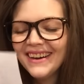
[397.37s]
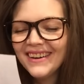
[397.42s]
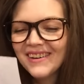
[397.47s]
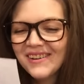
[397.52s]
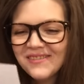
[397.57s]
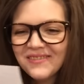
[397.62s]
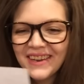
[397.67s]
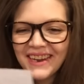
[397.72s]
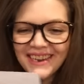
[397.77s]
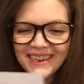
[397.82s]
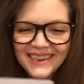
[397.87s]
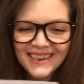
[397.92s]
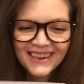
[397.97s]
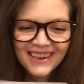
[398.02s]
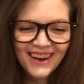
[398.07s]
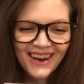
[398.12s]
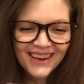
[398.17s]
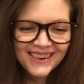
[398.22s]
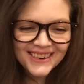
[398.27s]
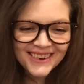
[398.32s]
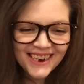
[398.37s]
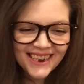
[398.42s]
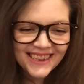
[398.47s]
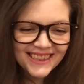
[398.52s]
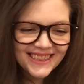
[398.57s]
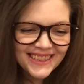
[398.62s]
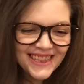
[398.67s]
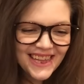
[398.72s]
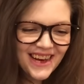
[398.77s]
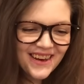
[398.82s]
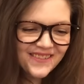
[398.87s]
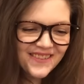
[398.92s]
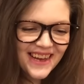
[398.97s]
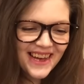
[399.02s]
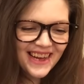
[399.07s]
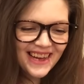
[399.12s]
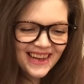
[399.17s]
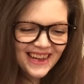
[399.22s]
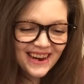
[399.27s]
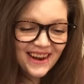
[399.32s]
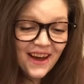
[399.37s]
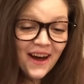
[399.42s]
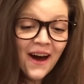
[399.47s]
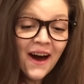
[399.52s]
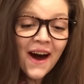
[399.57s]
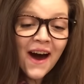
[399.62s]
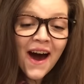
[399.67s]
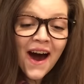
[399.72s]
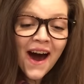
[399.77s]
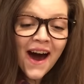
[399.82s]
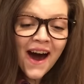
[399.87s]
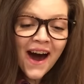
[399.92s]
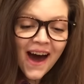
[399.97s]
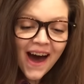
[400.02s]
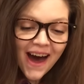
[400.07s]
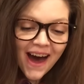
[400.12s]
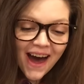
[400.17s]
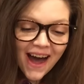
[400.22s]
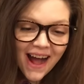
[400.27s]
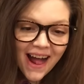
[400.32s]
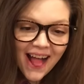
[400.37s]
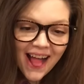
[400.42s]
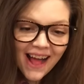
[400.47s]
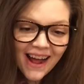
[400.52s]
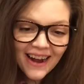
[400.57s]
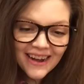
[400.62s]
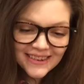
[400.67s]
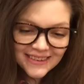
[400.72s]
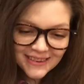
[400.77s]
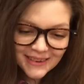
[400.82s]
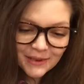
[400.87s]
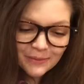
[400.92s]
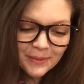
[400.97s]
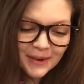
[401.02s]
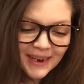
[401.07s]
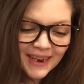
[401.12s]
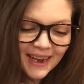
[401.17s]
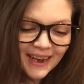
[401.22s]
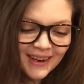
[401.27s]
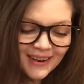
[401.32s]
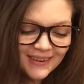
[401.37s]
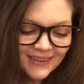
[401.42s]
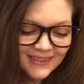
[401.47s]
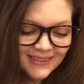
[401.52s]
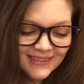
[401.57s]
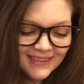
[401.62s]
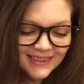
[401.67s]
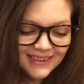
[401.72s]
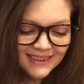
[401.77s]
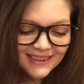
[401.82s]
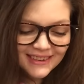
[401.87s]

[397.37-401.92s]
oh my gosh, I love it. Oh, super cow.